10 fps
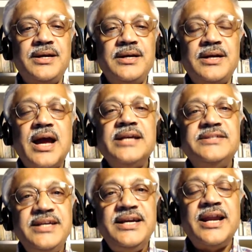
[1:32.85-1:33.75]
I
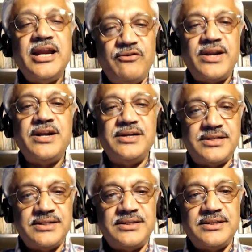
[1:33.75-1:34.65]
see an elephant.
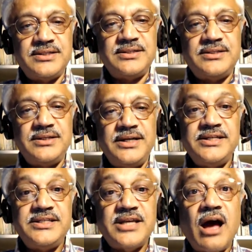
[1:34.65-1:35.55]
It is
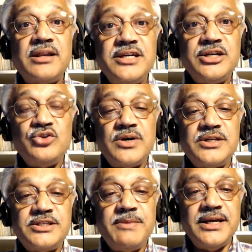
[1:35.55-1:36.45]
charging towards
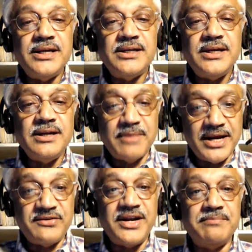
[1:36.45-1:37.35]
me in my
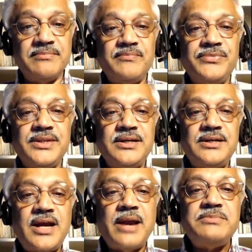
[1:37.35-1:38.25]
dream. I
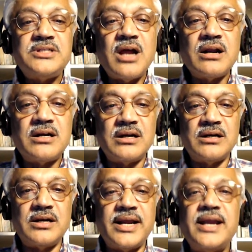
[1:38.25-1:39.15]
am startled
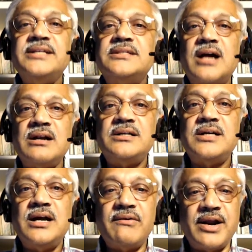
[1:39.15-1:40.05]
and I start
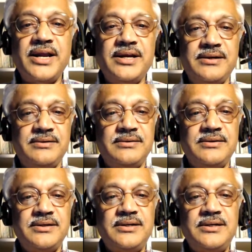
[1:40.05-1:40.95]
running.
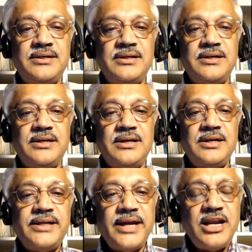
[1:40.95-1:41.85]
The
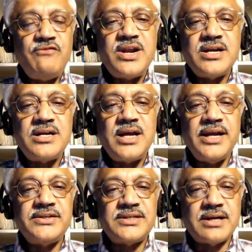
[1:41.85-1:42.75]
elephant is
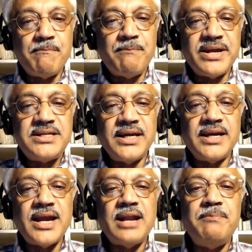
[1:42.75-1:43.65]
trumpeting
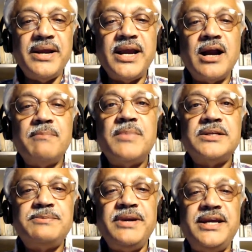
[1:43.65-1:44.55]
and picking up
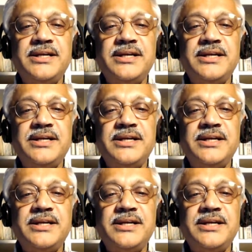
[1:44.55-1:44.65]
speed.